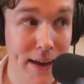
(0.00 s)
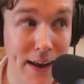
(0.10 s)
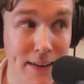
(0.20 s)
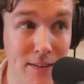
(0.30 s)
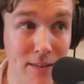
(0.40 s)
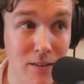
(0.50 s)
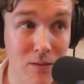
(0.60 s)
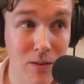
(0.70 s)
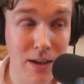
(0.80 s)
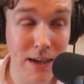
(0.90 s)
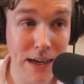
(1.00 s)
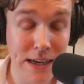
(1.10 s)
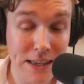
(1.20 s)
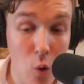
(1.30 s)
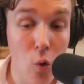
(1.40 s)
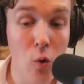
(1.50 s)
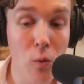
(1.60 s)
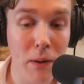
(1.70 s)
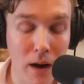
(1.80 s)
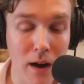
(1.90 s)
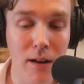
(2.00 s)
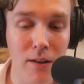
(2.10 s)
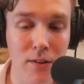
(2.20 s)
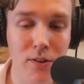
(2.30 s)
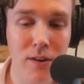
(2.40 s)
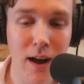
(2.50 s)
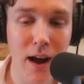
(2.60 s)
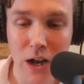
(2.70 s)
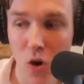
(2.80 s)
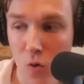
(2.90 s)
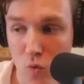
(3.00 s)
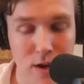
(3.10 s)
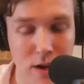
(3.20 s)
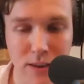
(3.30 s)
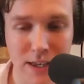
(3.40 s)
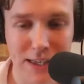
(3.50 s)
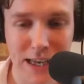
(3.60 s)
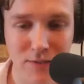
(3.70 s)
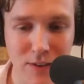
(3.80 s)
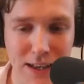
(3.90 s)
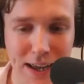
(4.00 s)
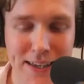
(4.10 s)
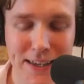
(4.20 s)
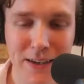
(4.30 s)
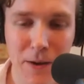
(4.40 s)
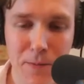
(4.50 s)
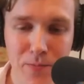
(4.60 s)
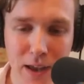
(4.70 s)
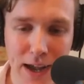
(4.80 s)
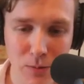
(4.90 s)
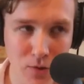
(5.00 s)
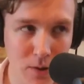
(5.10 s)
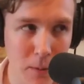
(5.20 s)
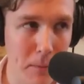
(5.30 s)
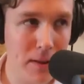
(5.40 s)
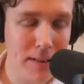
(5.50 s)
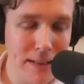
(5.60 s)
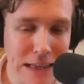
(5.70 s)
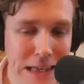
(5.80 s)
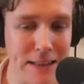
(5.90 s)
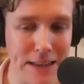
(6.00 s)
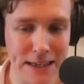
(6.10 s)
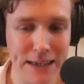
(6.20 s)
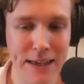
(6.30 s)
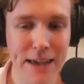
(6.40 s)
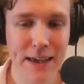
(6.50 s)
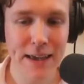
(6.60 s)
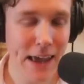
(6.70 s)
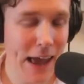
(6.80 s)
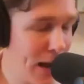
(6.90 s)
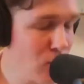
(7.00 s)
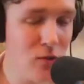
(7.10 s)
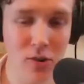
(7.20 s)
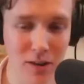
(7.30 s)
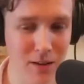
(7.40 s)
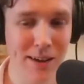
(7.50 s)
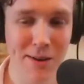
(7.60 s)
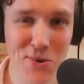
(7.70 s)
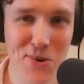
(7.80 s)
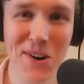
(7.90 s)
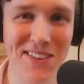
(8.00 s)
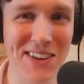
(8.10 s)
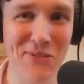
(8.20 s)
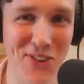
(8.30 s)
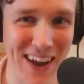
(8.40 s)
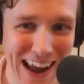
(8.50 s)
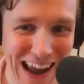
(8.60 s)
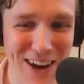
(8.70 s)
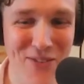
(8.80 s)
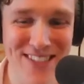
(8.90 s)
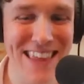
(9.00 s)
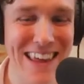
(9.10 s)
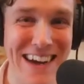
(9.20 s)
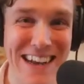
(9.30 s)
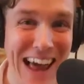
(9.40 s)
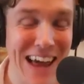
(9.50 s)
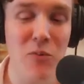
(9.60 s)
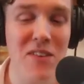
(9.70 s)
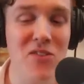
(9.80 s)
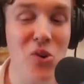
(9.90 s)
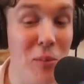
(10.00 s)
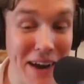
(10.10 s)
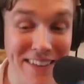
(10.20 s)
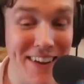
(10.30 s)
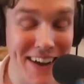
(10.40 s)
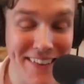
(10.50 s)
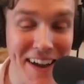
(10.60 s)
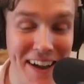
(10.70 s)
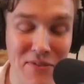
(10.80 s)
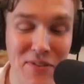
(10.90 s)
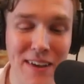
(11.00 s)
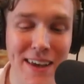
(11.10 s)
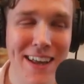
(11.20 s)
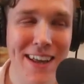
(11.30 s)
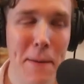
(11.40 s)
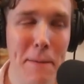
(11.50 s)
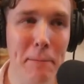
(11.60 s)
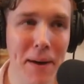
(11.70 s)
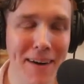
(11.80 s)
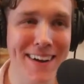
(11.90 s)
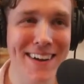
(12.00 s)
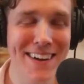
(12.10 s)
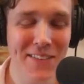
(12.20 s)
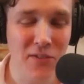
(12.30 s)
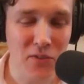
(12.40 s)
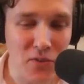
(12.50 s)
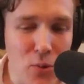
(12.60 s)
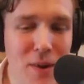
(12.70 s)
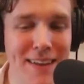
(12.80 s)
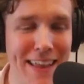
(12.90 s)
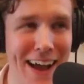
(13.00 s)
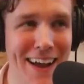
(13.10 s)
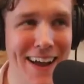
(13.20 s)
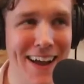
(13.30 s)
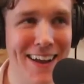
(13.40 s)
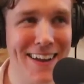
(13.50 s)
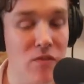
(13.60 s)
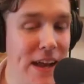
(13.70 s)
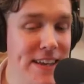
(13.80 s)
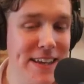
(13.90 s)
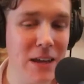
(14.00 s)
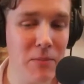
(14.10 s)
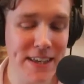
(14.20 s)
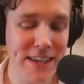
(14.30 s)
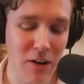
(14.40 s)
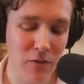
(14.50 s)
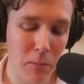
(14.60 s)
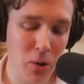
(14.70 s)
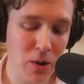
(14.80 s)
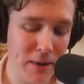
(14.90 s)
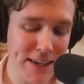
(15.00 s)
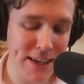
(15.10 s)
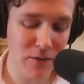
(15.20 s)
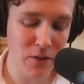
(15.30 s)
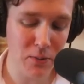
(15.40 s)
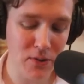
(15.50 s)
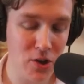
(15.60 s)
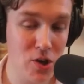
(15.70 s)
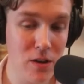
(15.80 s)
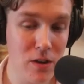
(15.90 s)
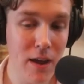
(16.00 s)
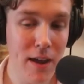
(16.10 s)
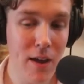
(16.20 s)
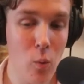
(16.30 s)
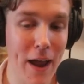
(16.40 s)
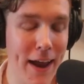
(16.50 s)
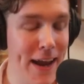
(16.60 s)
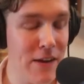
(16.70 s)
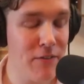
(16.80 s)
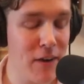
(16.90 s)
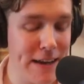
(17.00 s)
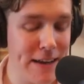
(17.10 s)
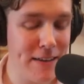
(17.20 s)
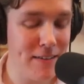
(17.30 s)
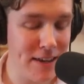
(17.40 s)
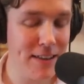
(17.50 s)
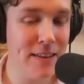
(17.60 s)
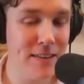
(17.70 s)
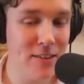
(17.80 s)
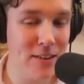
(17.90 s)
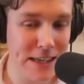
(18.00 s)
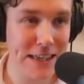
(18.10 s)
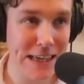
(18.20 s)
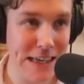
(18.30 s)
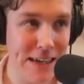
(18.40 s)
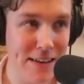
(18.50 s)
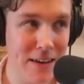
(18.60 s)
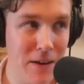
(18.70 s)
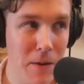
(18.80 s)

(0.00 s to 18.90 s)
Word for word: And it's all because I got rid of the safety nets, and it was completely counterproductive to everything I'd ever been taught my entire life. But doing that, investing in myself and putting myself in the position where if I didn't succeed,